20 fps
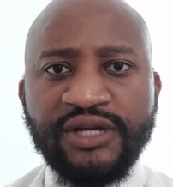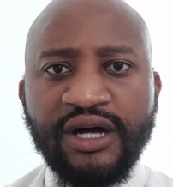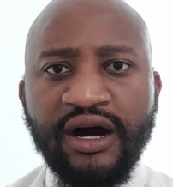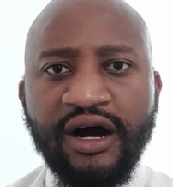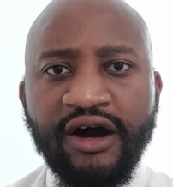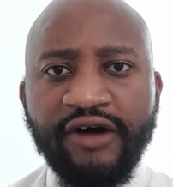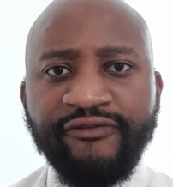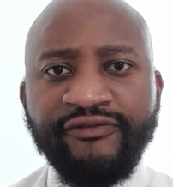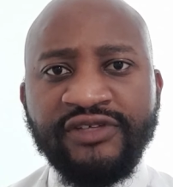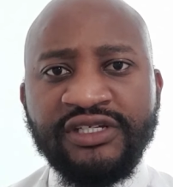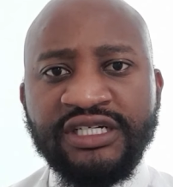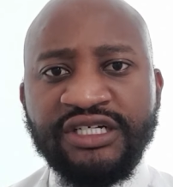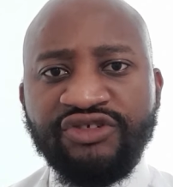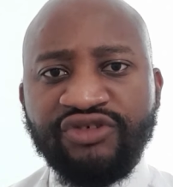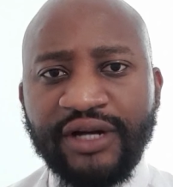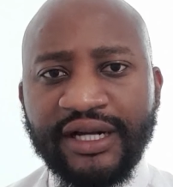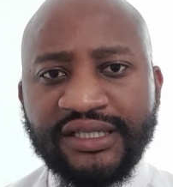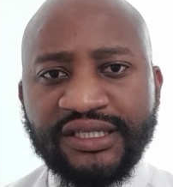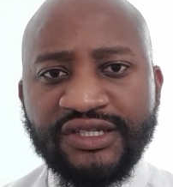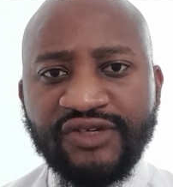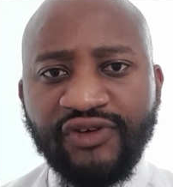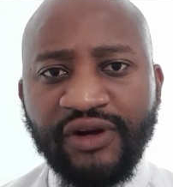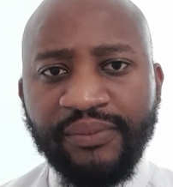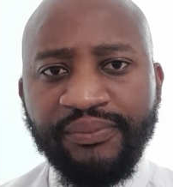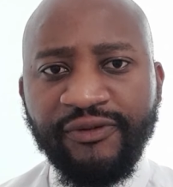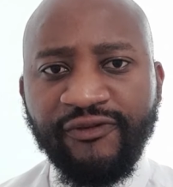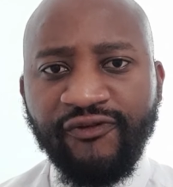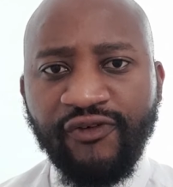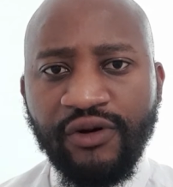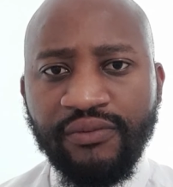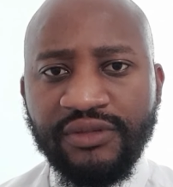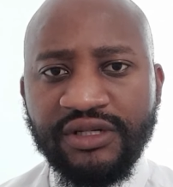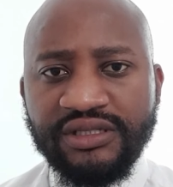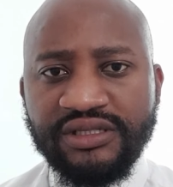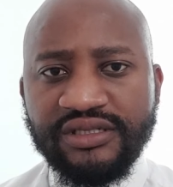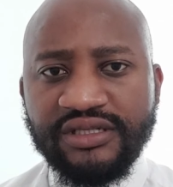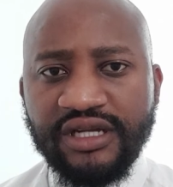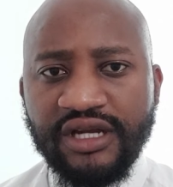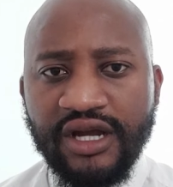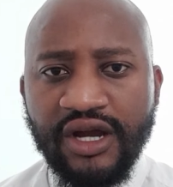of detractors from
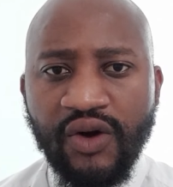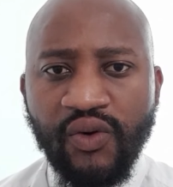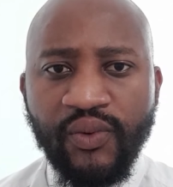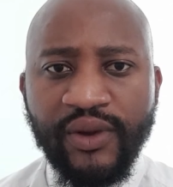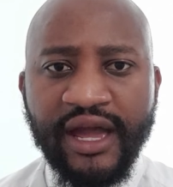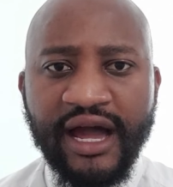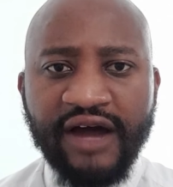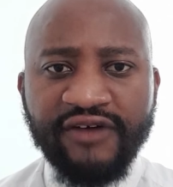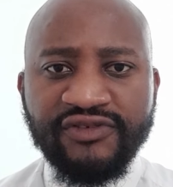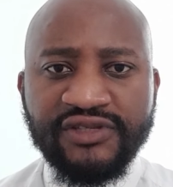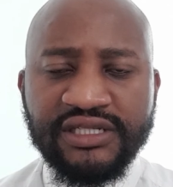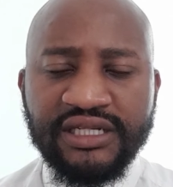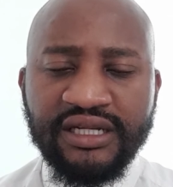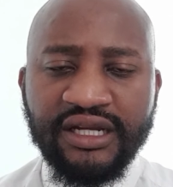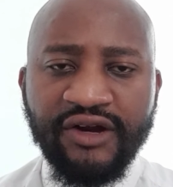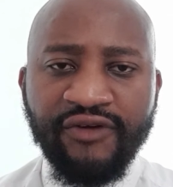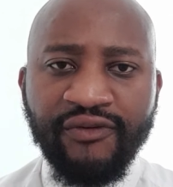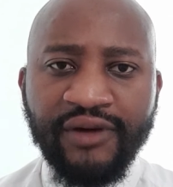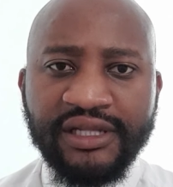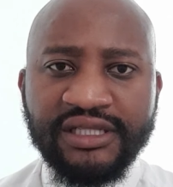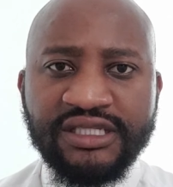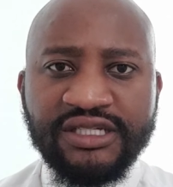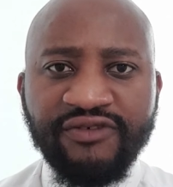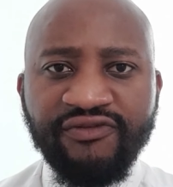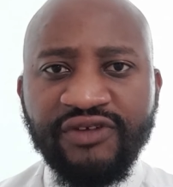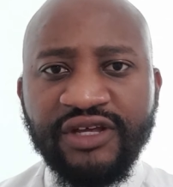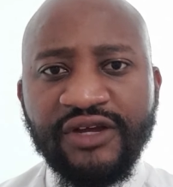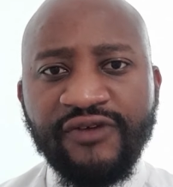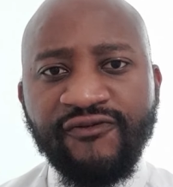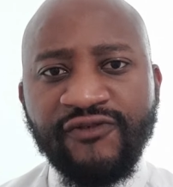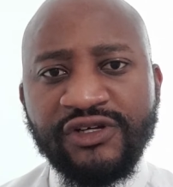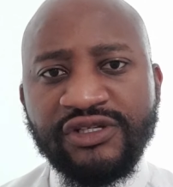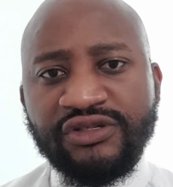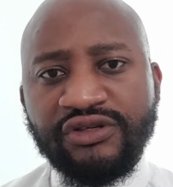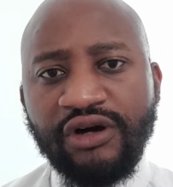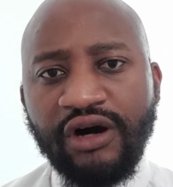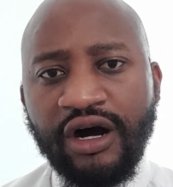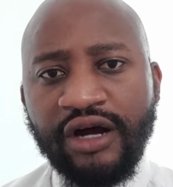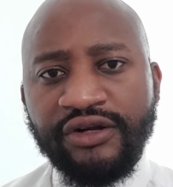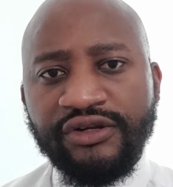performance, we have seen a relatively
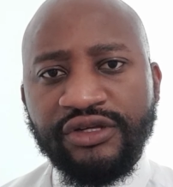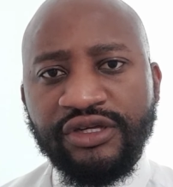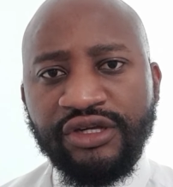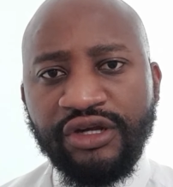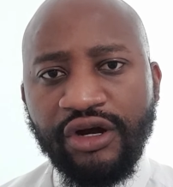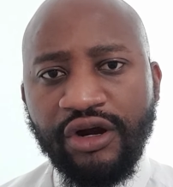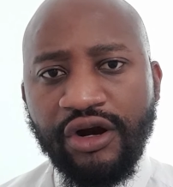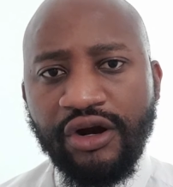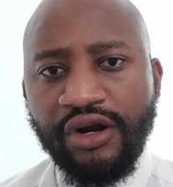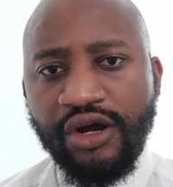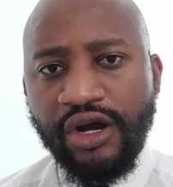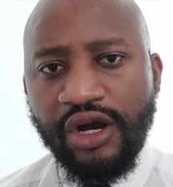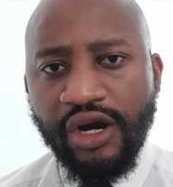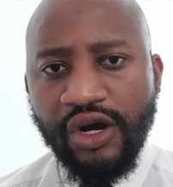risk-on year,